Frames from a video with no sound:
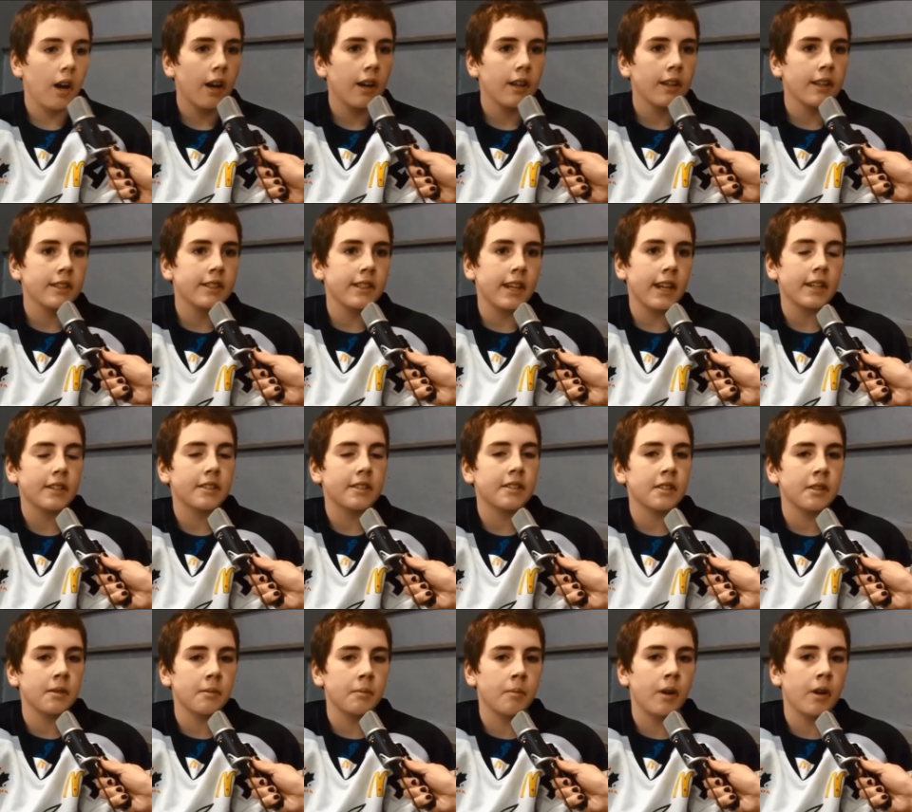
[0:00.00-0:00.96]
Uh, I'd like to ask
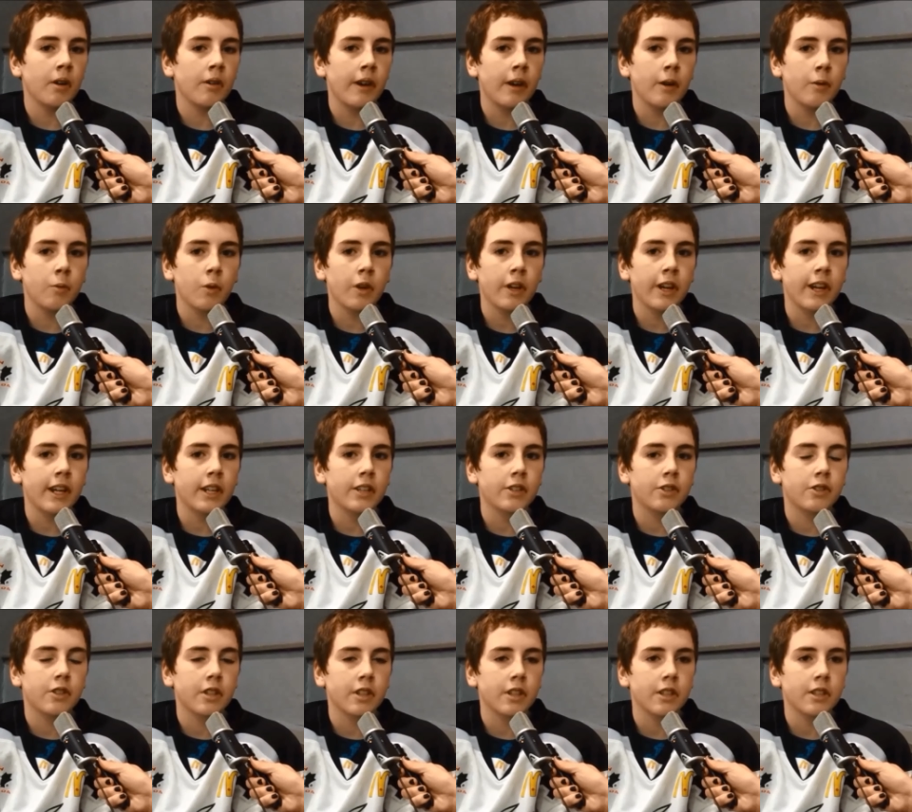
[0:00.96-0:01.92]
him, around what
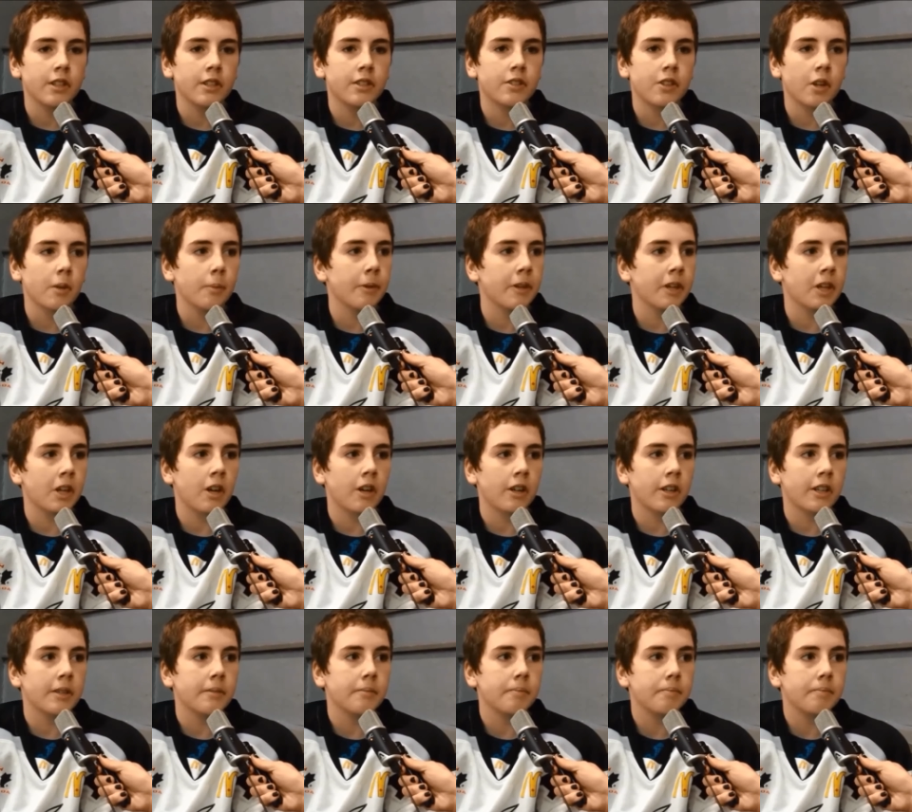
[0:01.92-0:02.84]
age did he start playing hockey?